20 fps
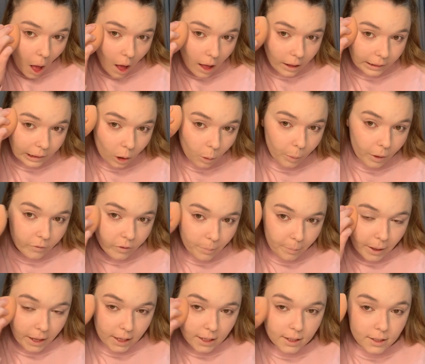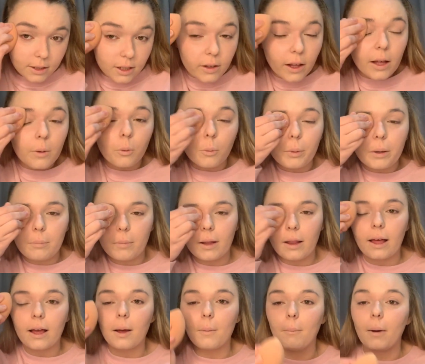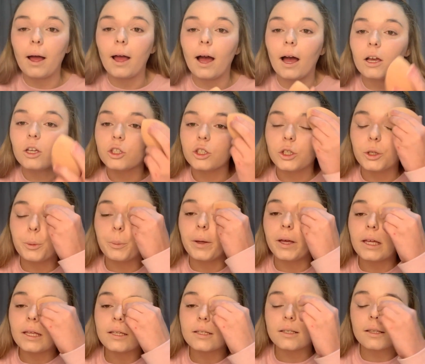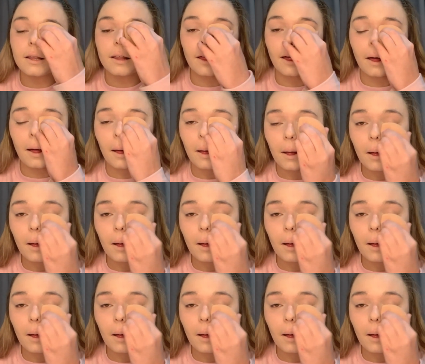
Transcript: a little bit of a base. So that will be my like my eyeshadow base there.